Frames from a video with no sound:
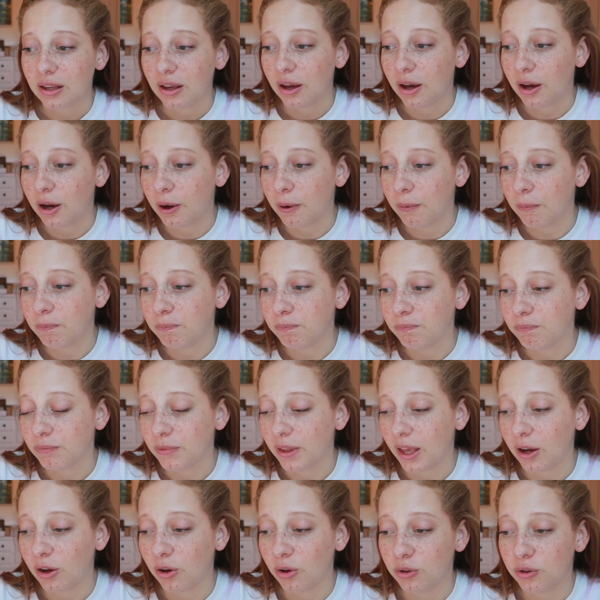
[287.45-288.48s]
Um,
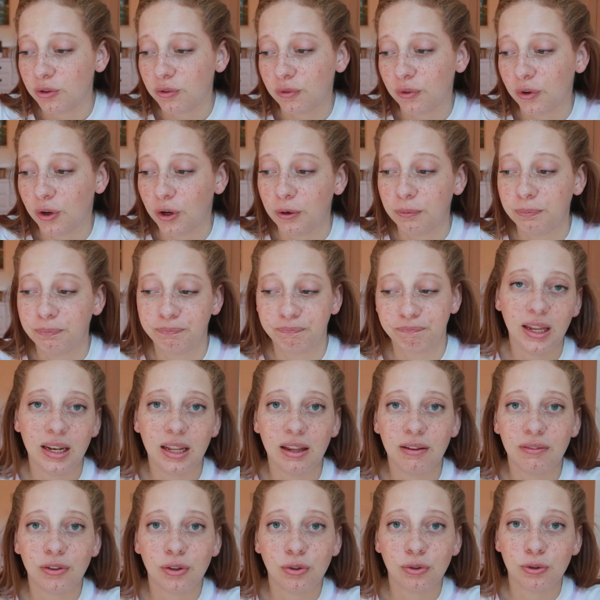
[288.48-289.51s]
that goes for
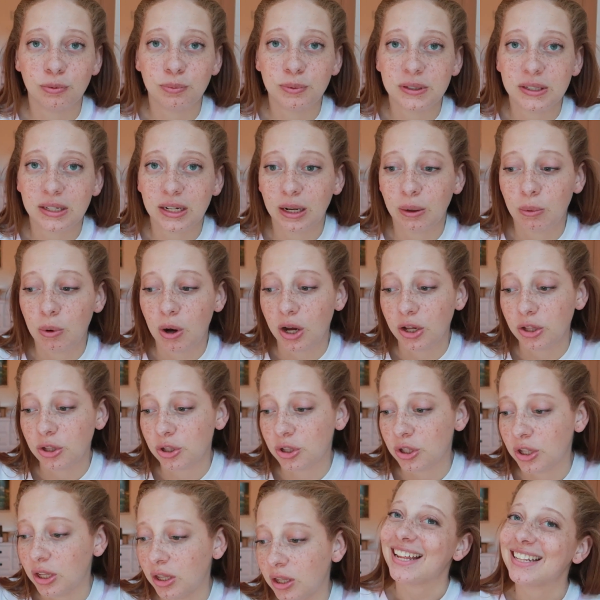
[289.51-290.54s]
any of the groups that I
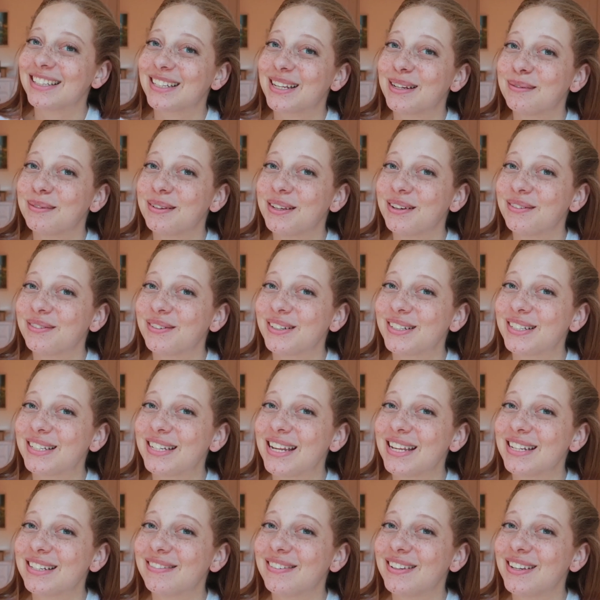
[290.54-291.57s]
watch. That's going to be it for
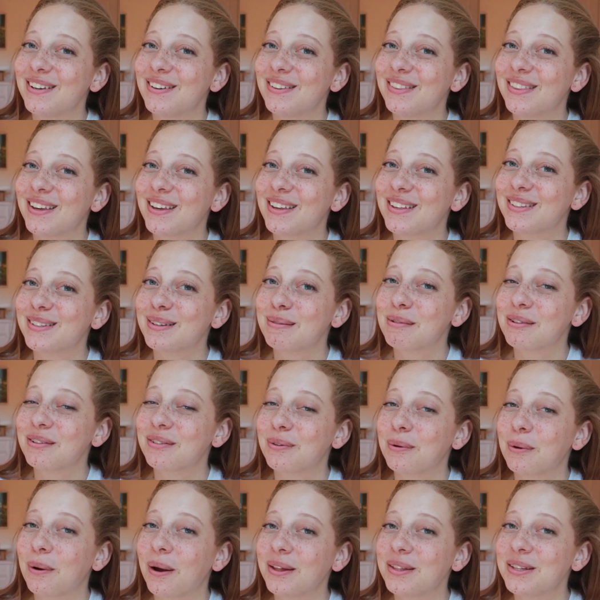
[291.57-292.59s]
today's video. Thank you so
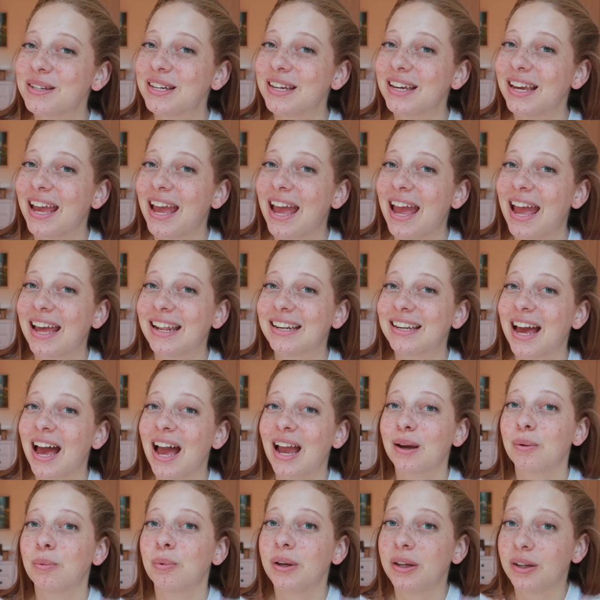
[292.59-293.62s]
much for watching, and
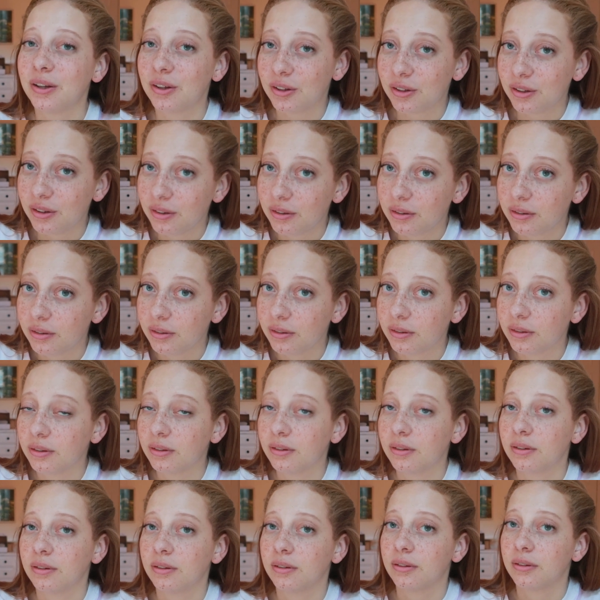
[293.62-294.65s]
I will
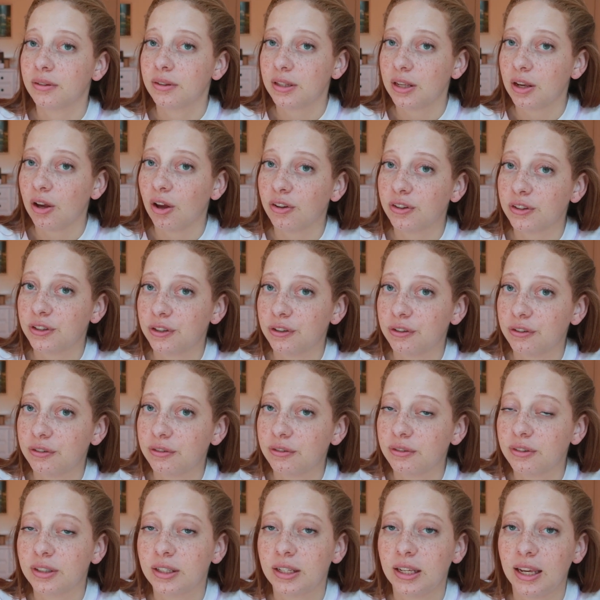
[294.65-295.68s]
see y'all
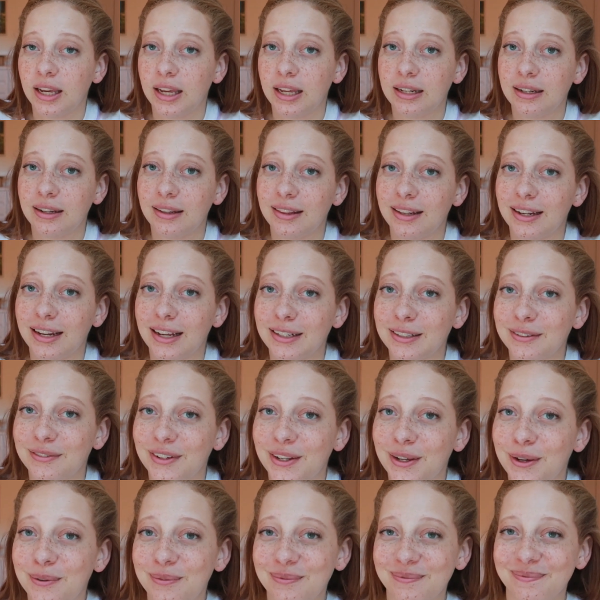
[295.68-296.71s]
soon in the next
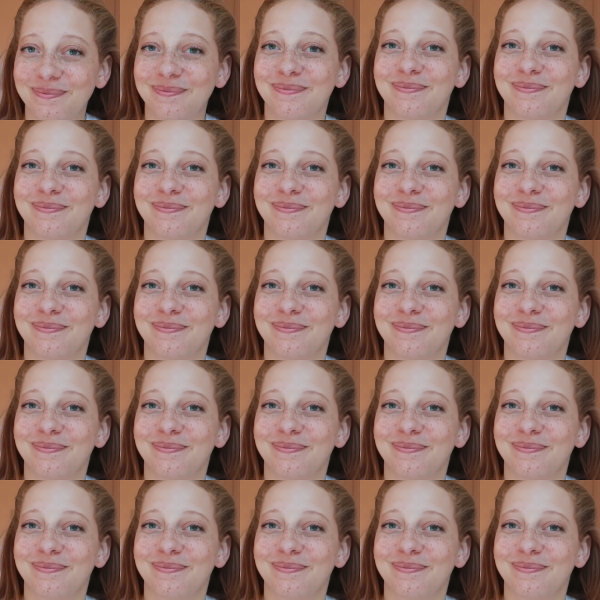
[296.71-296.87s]
video.